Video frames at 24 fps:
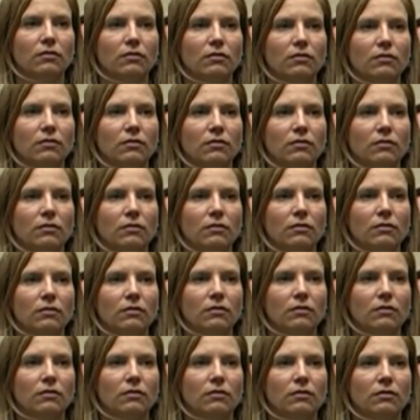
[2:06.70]

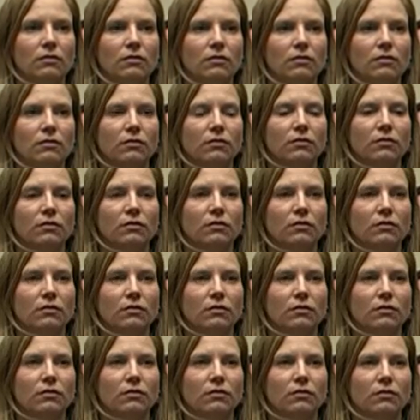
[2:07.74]

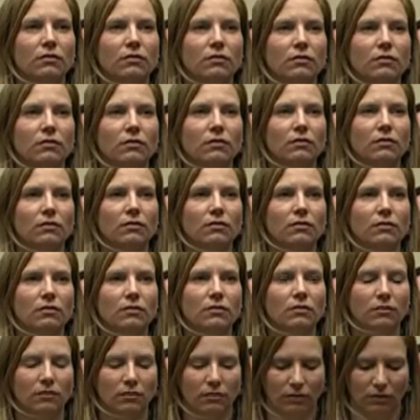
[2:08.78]

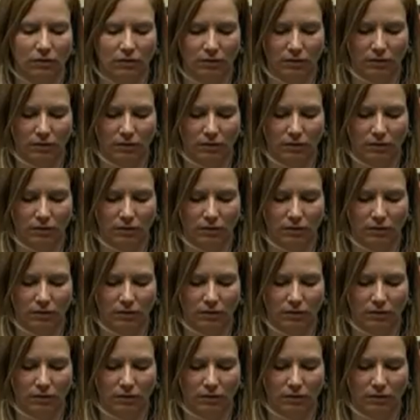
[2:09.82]
The person shown says nothing.